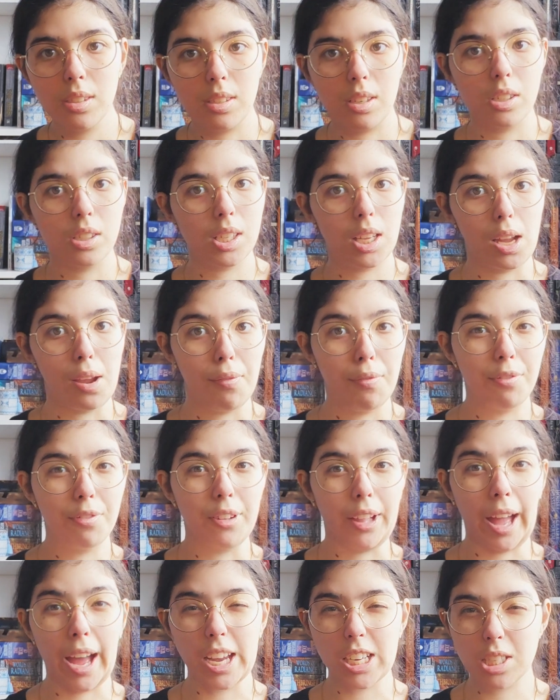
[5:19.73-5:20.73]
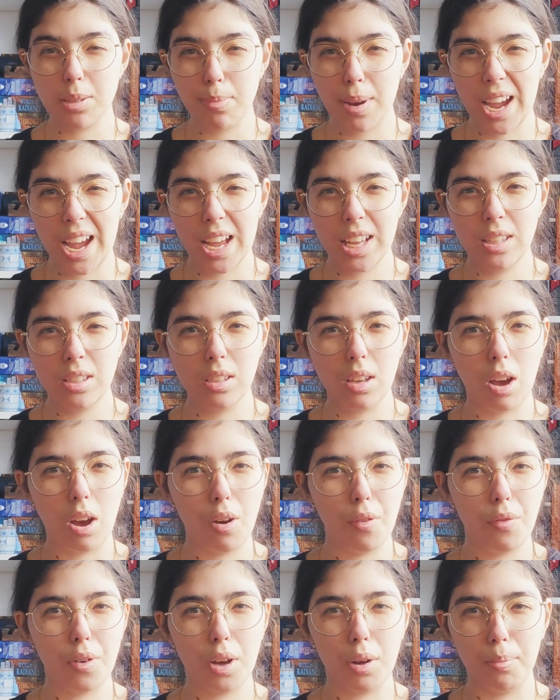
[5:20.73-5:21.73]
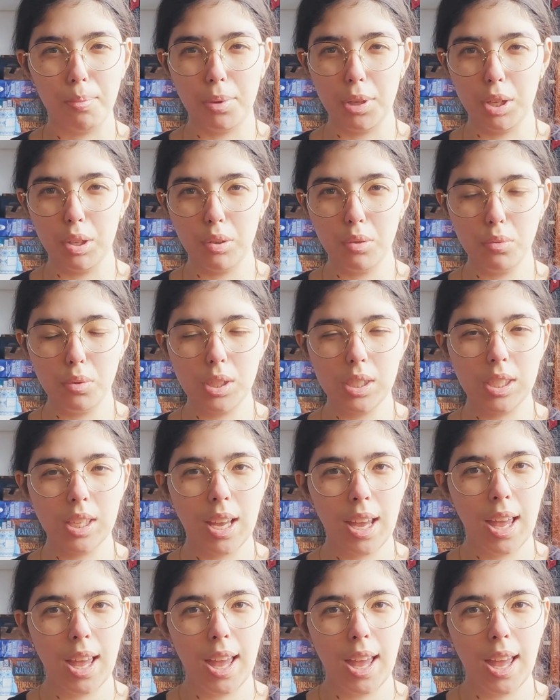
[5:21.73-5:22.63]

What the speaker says: there's like flashbacks of abuse,